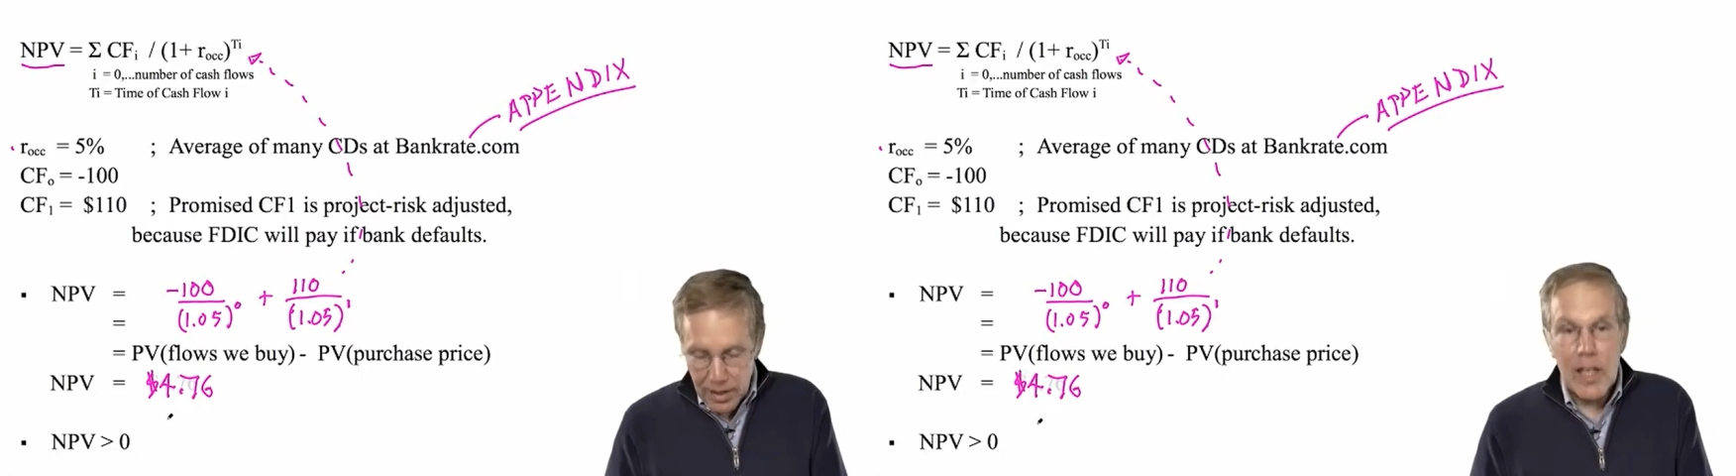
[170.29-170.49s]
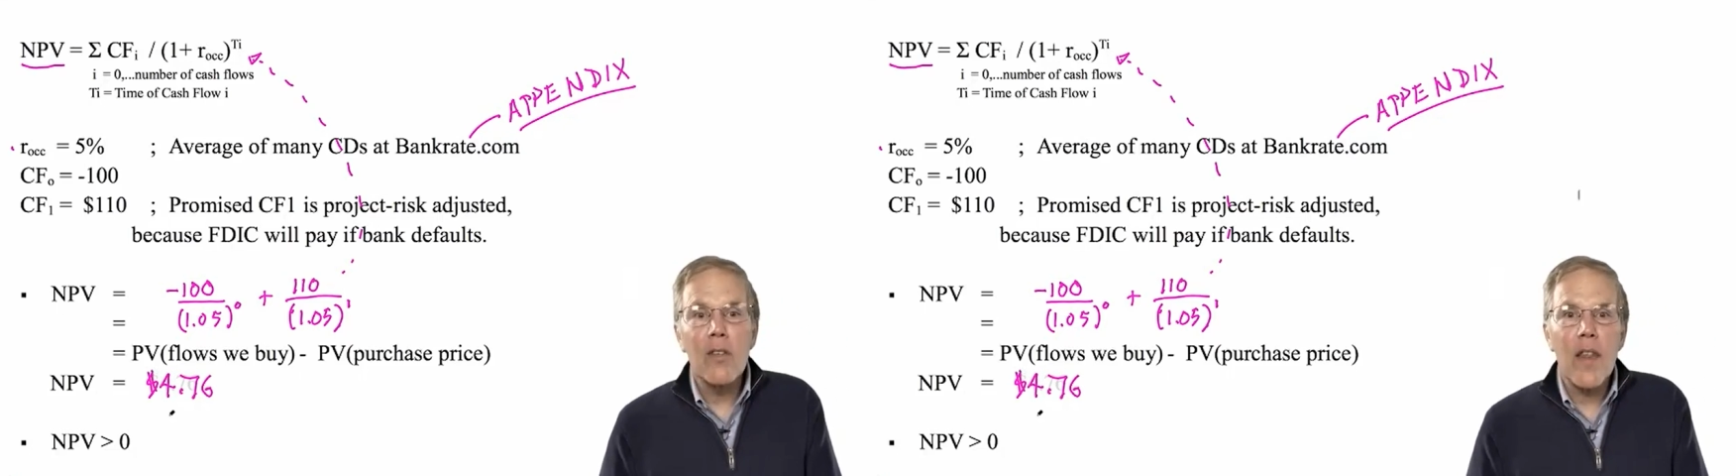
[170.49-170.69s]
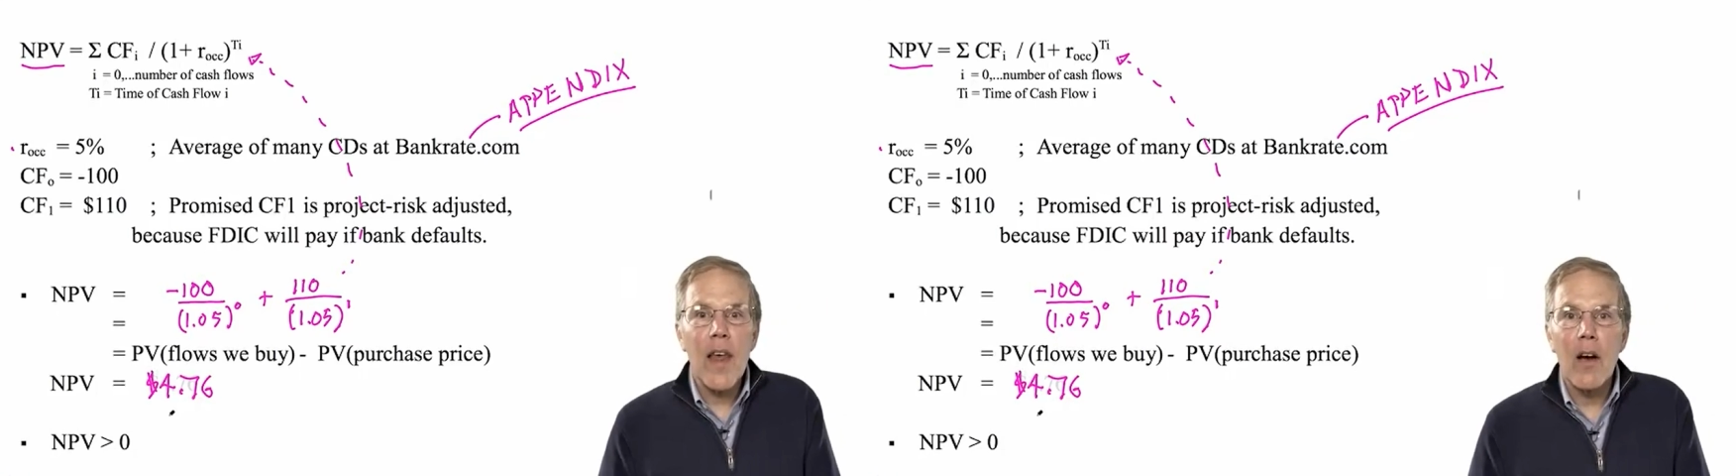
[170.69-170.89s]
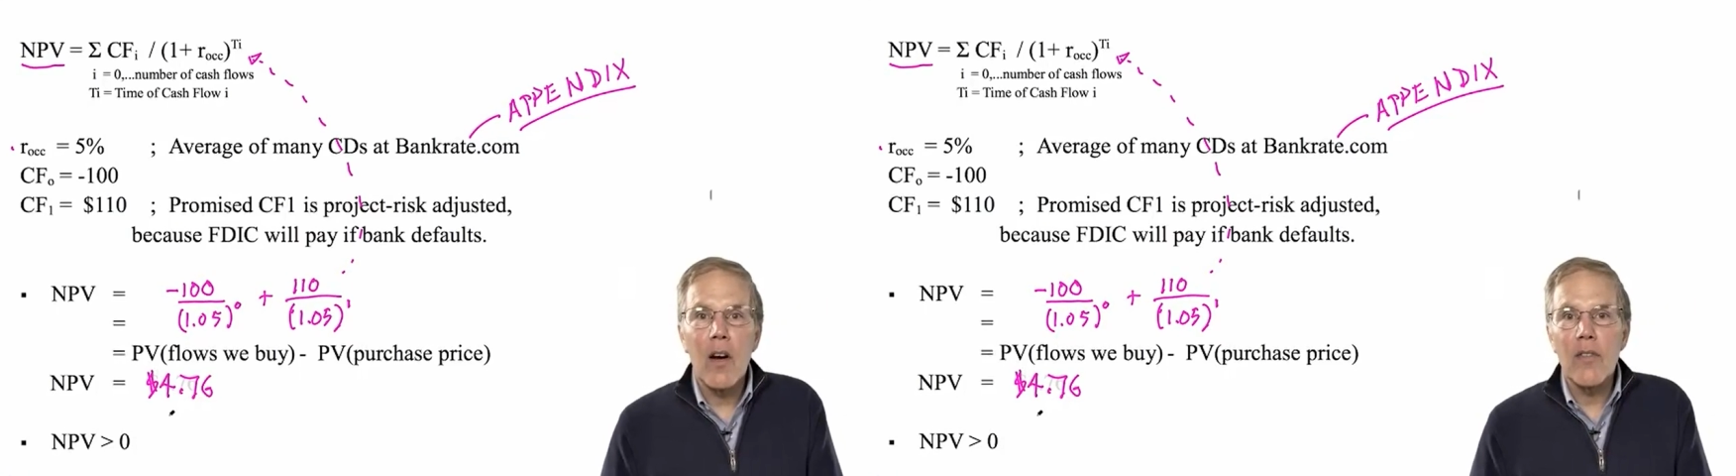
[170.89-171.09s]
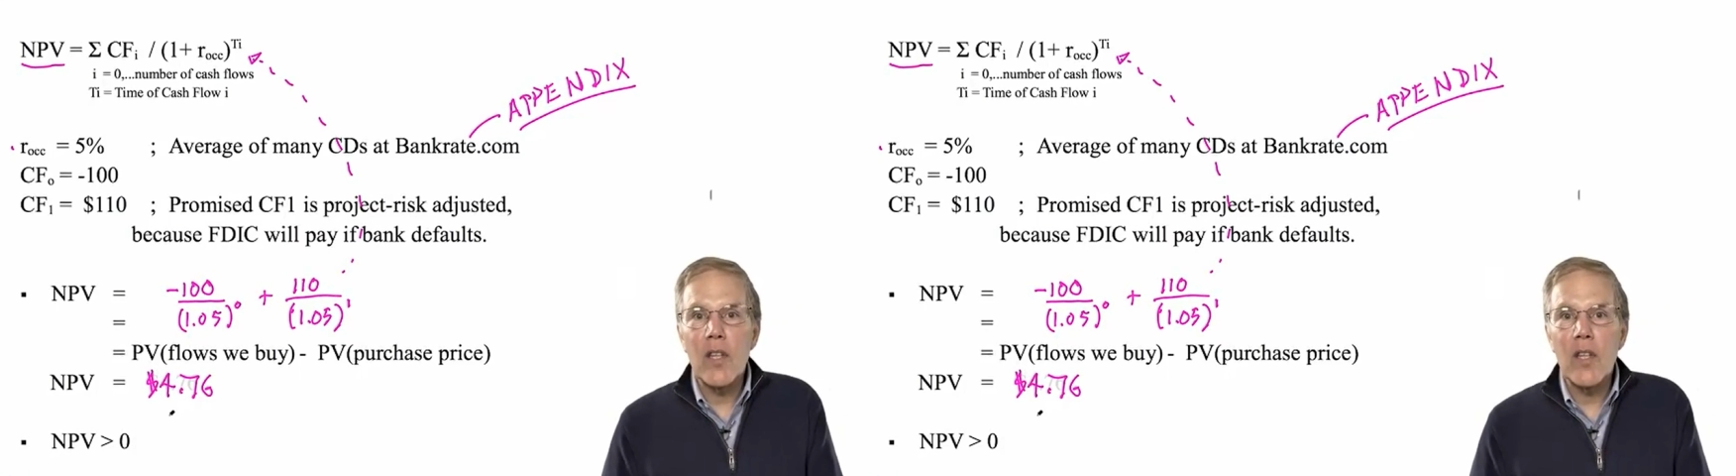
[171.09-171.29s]
Is that
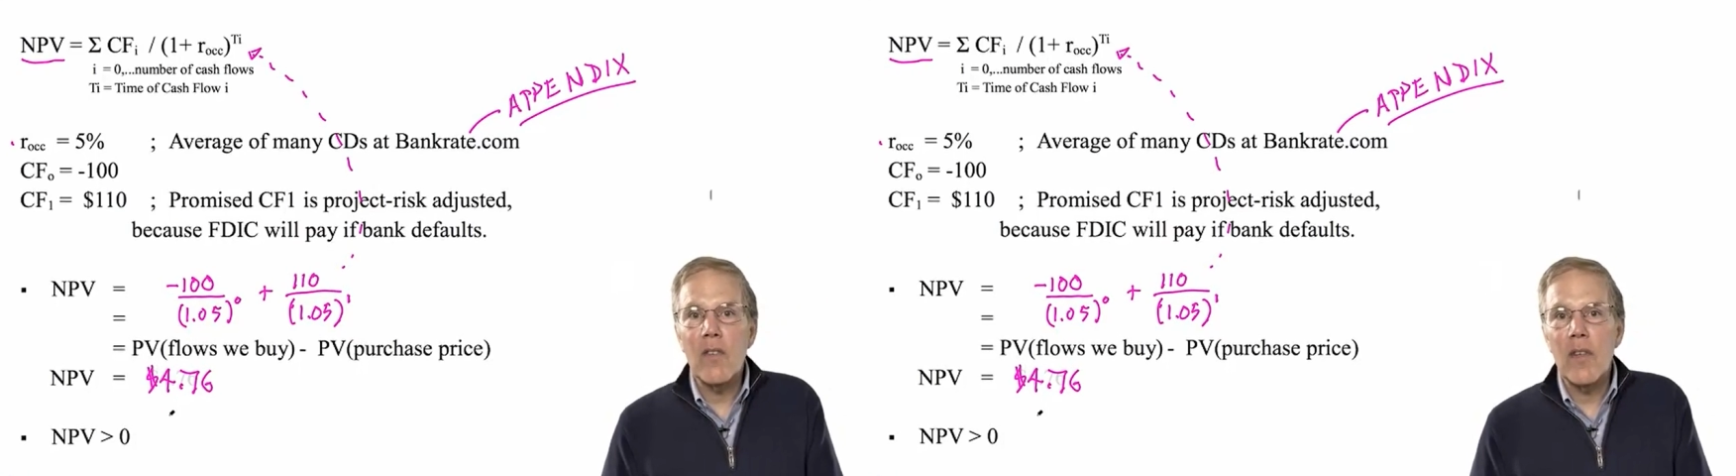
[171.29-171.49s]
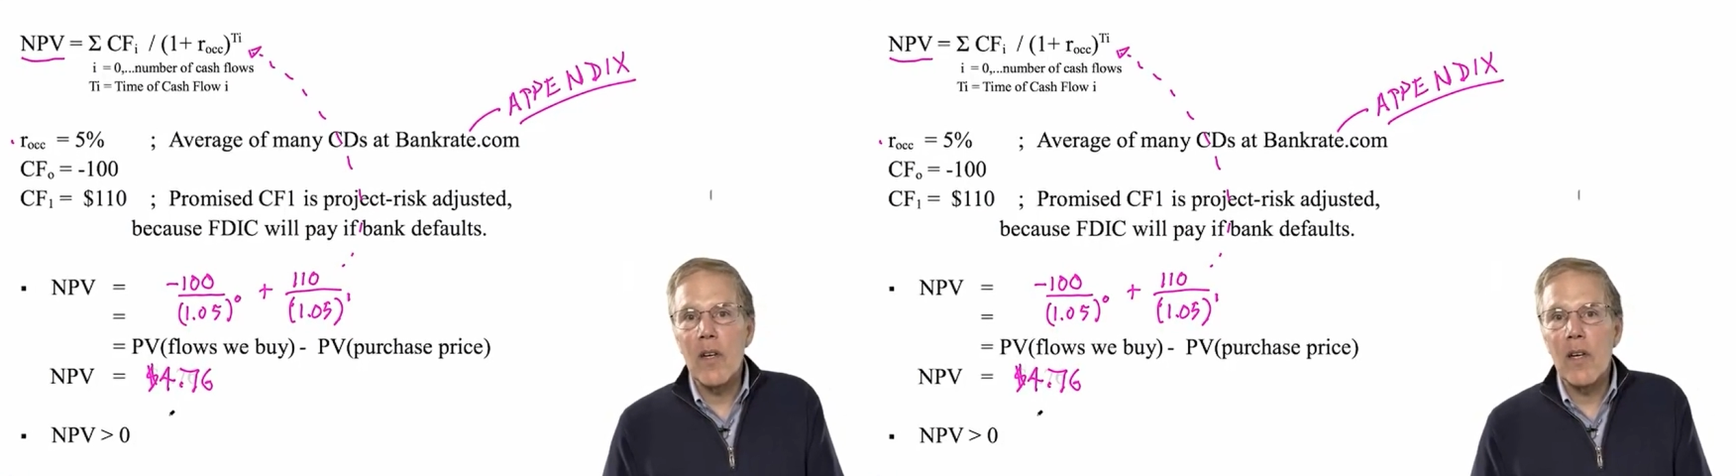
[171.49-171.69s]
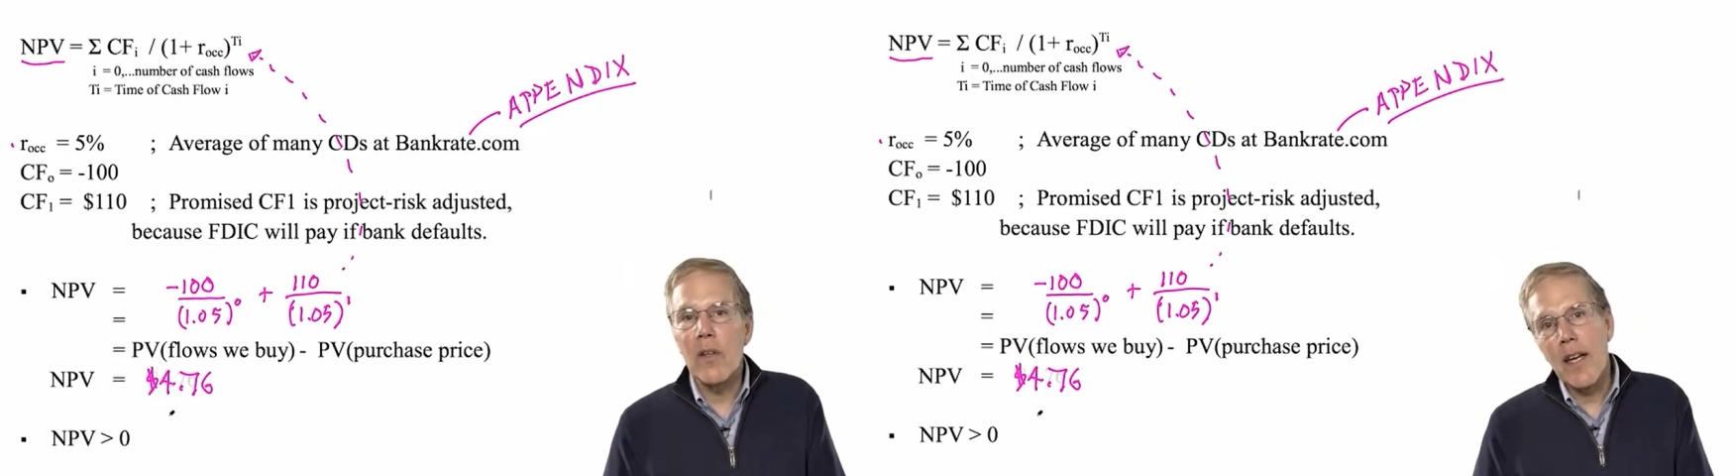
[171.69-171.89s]
less than 0?